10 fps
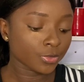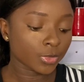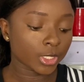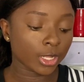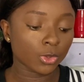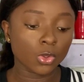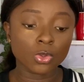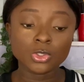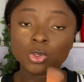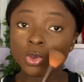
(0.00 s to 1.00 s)
and all.
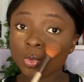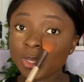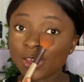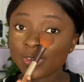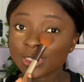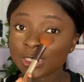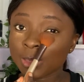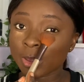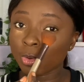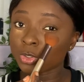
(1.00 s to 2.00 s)
So when I first
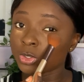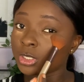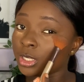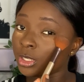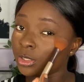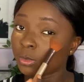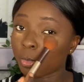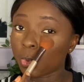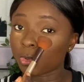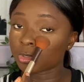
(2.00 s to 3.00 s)
came, I was using
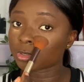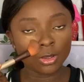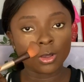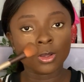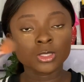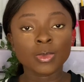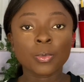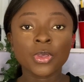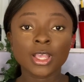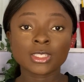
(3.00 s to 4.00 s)
Bolt until my
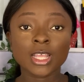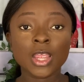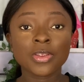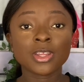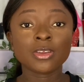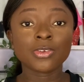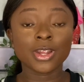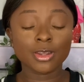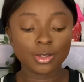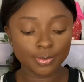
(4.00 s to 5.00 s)
pocket started reading
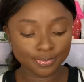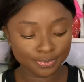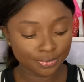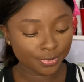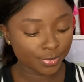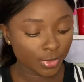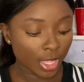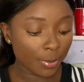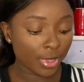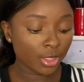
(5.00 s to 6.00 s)
red.
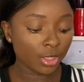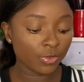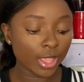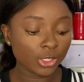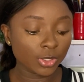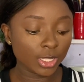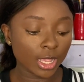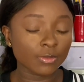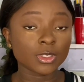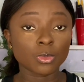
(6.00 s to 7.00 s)
I mean, if you actually
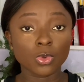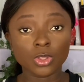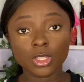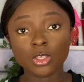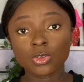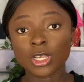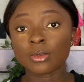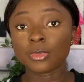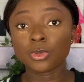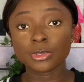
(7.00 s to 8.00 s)
have the money, you can
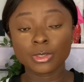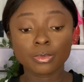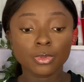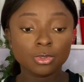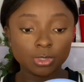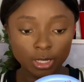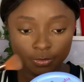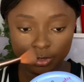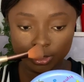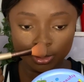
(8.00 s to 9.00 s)
be using Bolt
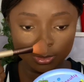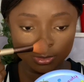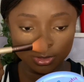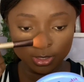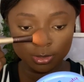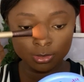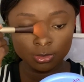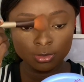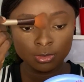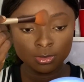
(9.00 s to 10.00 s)
every single day
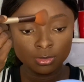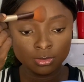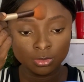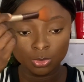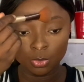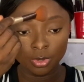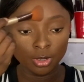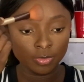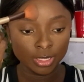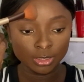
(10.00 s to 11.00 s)
to
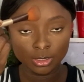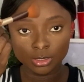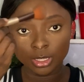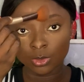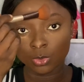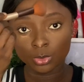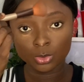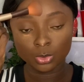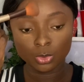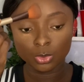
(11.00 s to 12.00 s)
wherever it is that you want
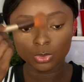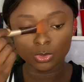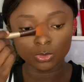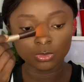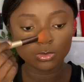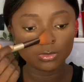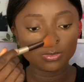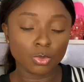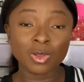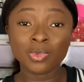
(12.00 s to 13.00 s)
to go
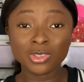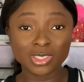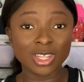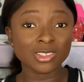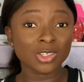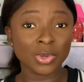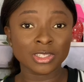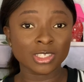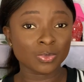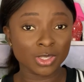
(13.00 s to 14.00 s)
to. But Bolt is actually quite
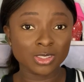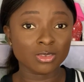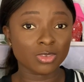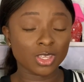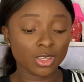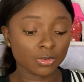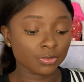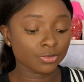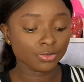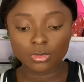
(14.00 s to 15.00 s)
expensive here
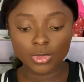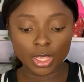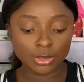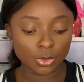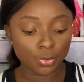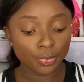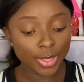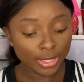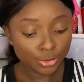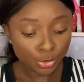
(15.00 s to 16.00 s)
as
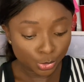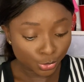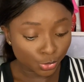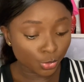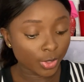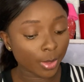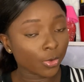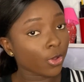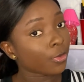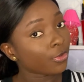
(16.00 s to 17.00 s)
compared to where I'm
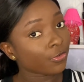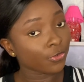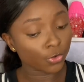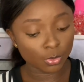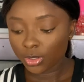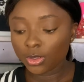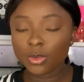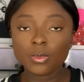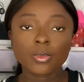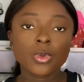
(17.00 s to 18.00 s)
coming from.
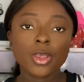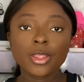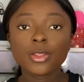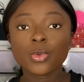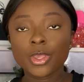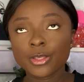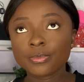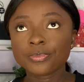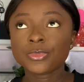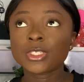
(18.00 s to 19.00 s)
Anyway,
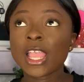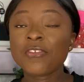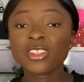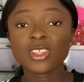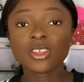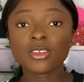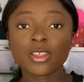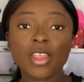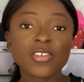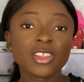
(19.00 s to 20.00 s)

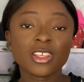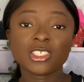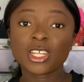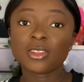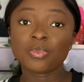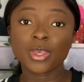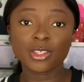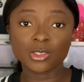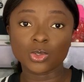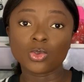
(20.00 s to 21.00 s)
everything sure
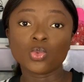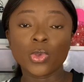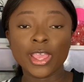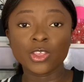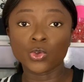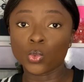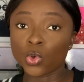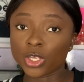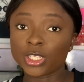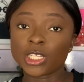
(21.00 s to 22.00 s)
depends on where you're
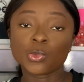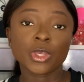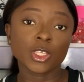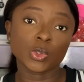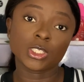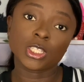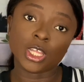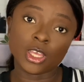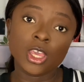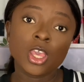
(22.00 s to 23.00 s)
working and where you
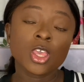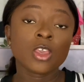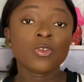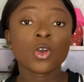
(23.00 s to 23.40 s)
stay. If you're